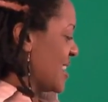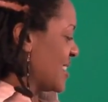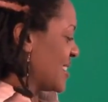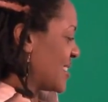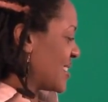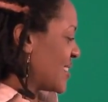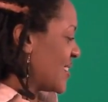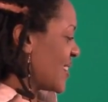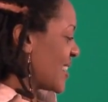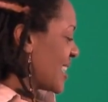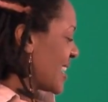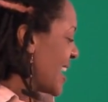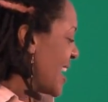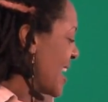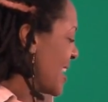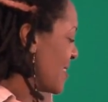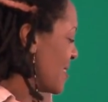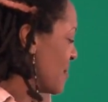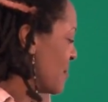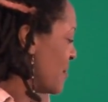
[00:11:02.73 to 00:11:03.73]
So
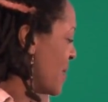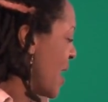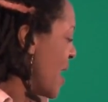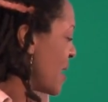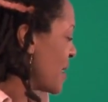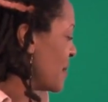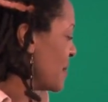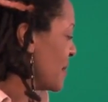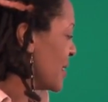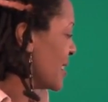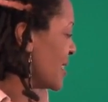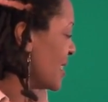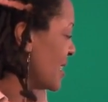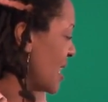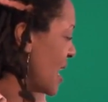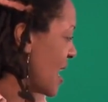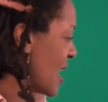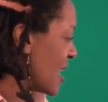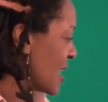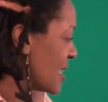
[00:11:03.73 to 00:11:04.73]
again, the bottom
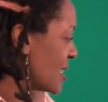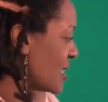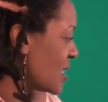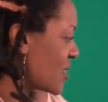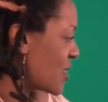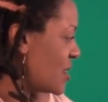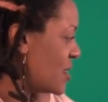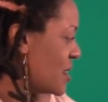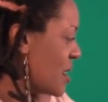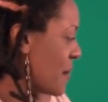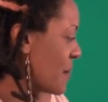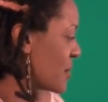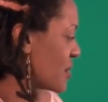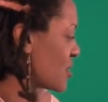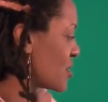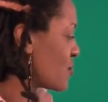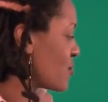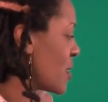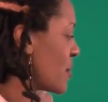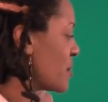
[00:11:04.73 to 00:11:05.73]
line, the
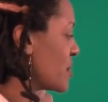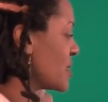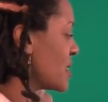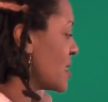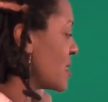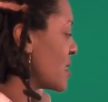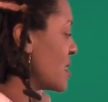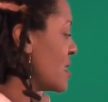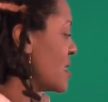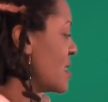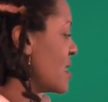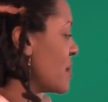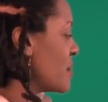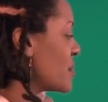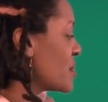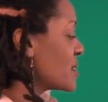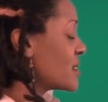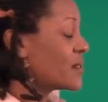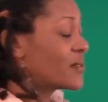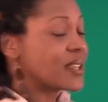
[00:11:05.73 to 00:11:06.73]
numbers represent the
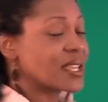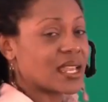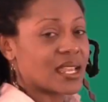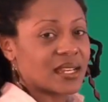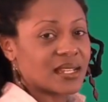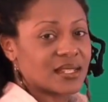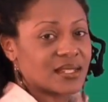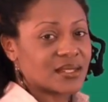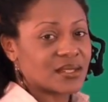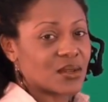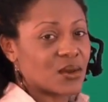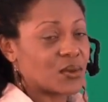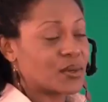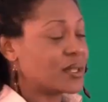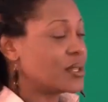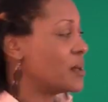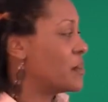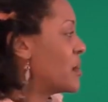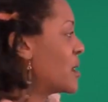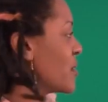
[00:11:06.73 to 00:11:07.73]
numbers of candies sold
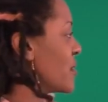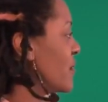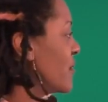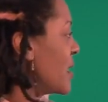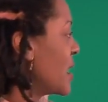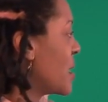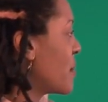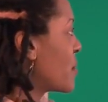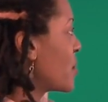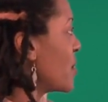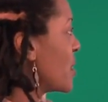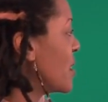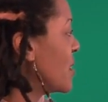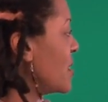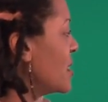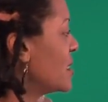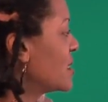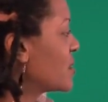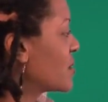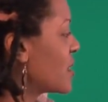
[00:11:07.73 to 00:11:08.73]
in the month of April,
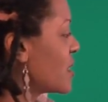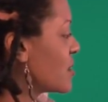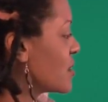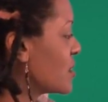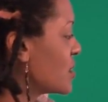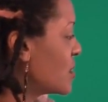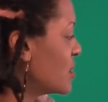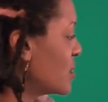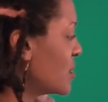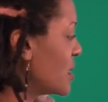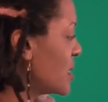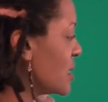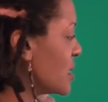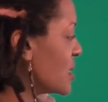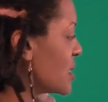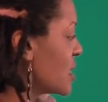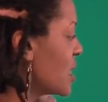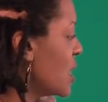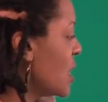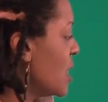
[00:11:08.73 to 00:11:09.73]
and these are our
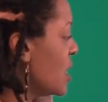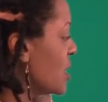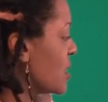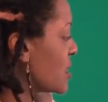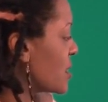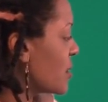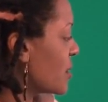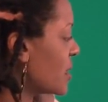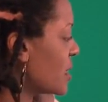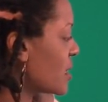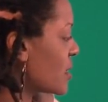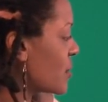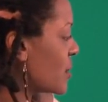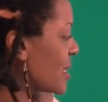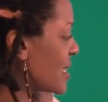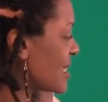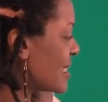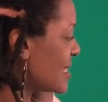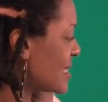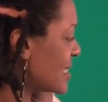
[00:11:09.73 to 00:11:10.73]
students. So here
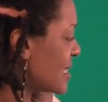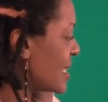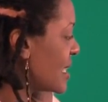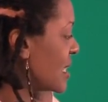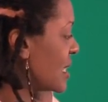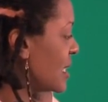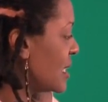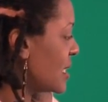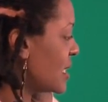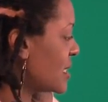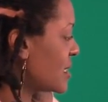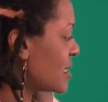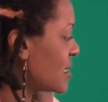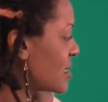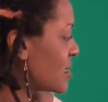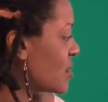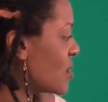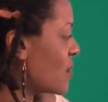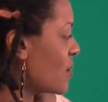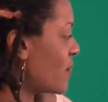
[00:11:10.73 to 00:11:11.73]
we can see Lisa
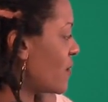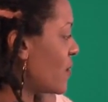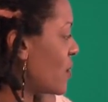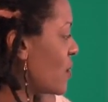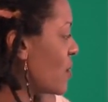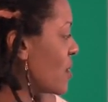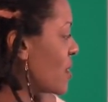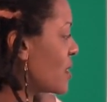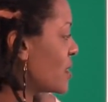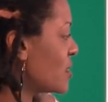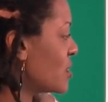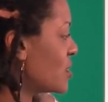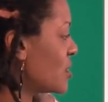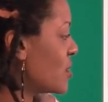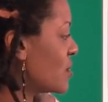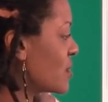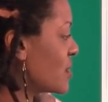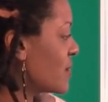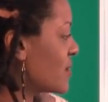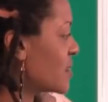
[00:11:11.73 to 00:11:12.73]
sold 4,
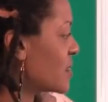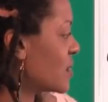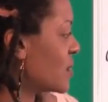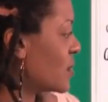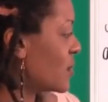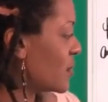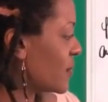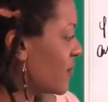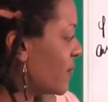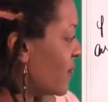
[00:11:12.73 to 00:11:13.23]
Joseph sold